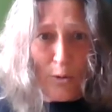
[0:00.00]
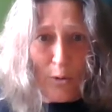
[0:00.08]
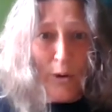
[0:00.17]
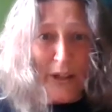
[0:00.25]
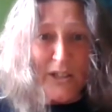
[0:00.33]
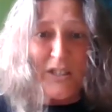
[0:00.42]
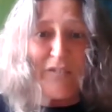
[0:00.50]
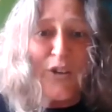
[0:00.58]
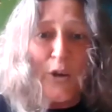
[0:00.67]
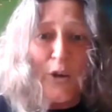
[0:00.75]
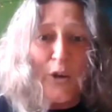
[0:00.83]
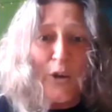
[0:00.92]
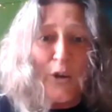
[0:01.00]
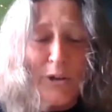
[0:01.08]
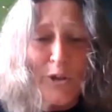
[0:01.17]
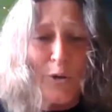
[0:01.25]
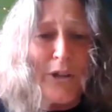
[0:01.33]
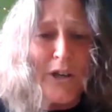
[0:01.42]
Oh, there's a few,
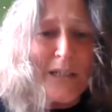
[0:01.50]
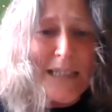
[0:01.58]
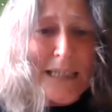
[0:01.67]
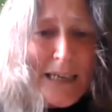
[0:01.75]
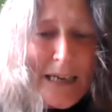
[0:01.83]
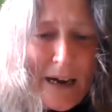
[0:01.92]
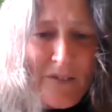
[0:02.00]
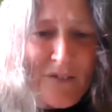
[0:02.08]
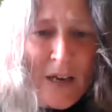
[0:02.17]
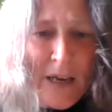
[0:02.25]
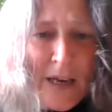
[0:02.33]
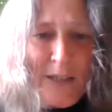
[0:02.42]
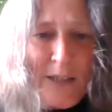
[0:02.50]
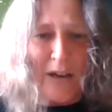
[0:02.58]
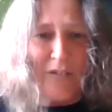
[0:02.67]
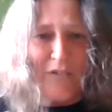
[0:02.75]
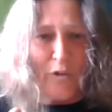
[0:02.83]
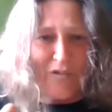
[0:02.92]
so there's enough. So
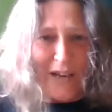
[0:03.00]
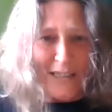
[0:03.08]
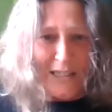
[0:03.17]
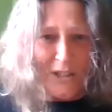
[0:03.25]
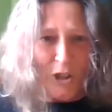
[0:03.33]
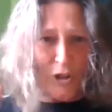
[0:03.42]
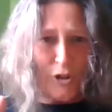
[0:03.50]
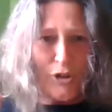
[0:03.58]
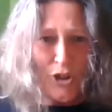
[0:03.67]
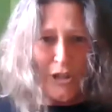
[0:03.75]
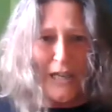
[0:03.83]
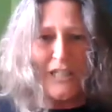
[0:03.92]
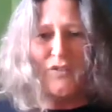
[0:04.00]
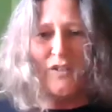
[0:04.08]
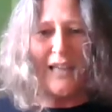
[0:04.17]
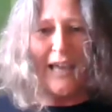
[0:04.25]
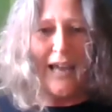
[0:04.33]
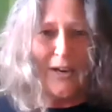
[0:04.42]
if you find it too
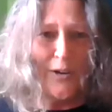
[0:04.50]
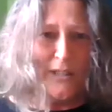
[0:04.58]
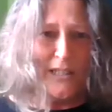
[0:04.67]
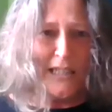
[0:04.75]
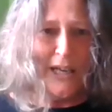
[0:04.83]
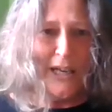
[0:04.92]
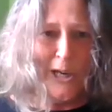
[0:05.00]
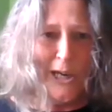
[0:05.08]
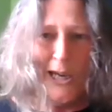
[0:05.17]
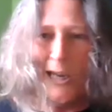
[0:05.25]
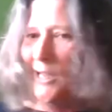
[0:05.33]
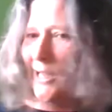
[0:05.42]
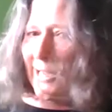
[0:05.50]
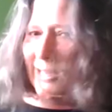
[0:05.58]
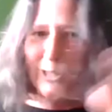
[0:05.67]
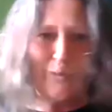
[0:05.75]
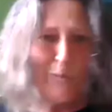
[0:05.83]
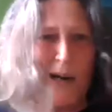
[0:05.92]
stressful getting onto Kahoot,
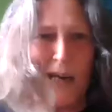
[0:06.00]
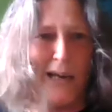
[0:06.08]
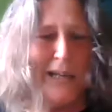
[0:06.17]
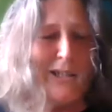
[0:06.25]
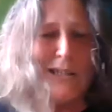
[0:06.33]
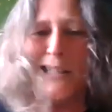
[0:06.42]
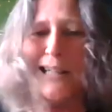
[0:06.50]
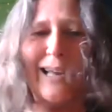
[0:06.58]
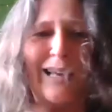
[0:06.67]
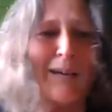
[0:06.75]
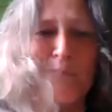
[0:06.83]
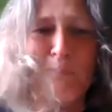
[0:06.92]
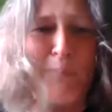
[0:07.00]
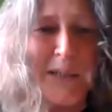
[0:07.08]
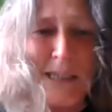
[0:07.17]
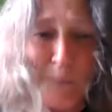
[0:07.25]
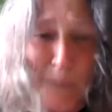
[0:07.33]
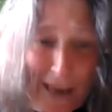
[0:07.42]
don't worry, just like
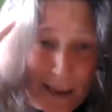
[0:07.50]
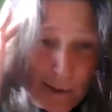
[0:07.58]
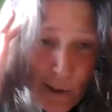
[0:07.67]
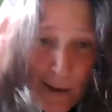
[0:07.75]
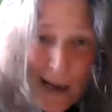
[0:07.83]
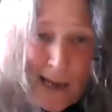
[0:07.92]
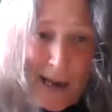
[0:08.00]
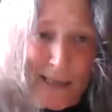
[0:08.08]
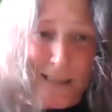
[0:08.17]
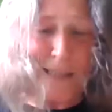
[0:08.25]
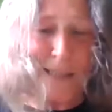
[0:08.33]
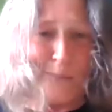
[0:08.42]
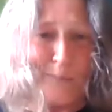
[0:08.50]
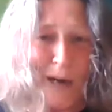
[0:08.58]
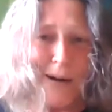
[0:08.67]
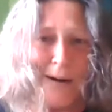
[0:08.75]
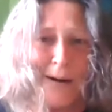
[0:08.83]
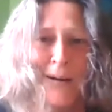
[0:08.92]
participate in your head, it doesn't
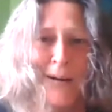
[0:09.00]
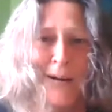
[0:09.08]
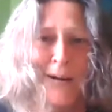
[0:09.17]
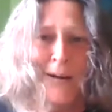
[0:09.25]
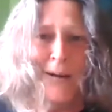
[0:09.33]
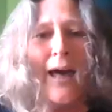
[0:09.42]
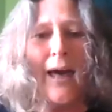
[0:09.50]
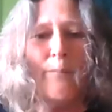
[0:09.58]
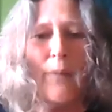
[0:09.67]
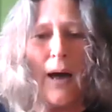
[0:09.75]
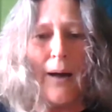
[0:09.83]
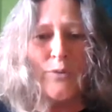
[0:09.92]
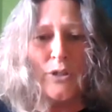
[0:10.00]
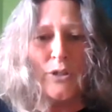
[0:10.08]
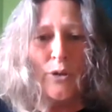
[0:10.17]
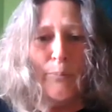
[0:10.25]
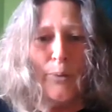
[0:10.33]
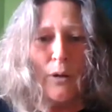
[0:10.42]
matter. Um, I'm just
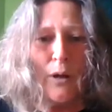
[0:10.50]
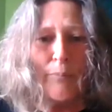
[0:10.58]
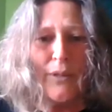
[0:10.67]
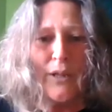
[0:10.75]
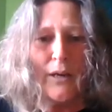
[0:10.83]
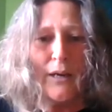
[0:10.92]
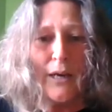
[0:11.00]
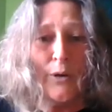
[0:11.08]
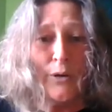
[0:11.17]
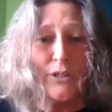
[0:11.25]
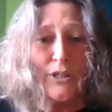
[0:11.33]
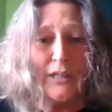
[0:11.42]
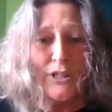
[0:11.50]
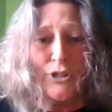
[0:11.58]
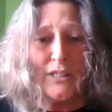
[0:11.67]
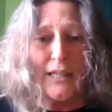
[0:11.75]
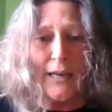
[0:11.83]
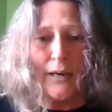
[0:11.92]
going to pull up the Kahoot screen
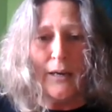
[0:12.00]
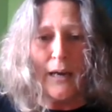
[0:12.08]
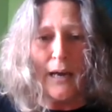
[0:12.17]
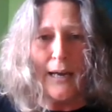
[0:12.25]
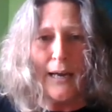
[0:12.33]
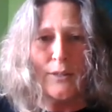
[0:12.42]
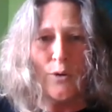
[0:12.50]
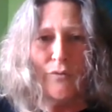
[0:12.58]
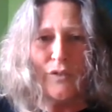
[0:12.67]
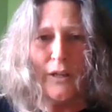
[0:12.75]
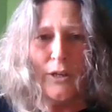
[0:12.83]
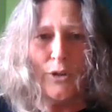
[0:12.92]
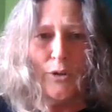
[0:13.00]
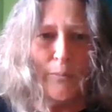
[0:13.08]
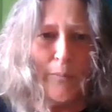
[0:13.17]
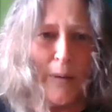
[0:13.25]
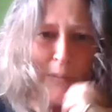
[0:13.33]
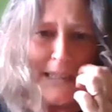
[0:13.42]
just now, and hopefully you'll
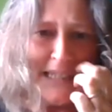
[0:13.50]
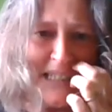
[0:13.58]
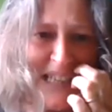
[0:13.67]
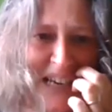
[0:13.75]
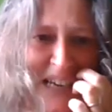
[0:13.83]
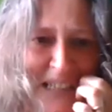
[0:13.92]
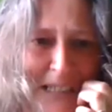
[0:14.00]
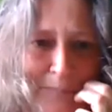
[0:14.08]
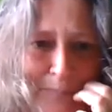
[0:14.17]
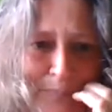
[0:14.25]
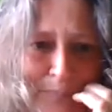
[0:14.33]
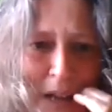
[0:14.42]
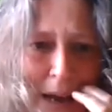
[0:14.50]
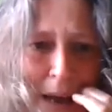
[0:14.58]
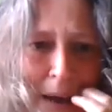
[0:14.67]
be able to see it.